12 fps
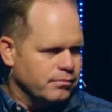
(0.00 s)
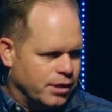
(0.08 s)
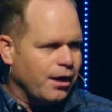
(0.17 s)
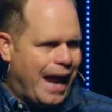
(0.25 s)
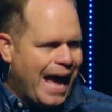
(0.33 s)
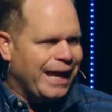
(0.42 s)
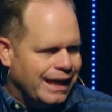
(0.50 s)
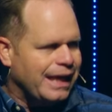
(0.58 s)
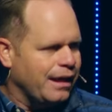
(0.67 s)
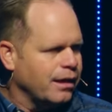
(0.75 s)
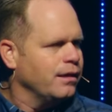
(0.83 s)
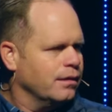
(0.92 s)
they're
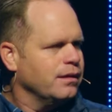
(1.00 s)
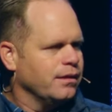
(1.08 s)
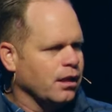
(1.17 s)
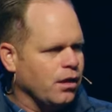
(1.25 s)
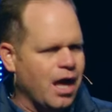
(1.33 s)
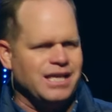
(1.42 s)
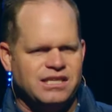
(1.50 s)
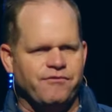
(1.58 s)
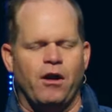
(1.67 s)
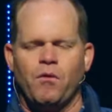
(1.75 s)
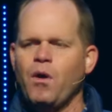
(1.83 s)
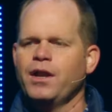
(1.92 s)
aiding in the loss
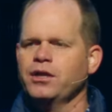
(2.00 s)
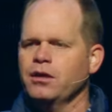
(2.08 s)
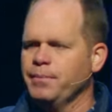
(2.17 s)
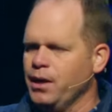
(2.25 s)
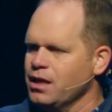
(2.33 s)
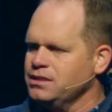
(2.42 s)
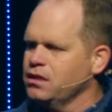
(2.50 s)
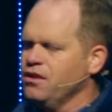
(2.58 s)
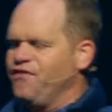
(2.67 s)
of our wonder, but also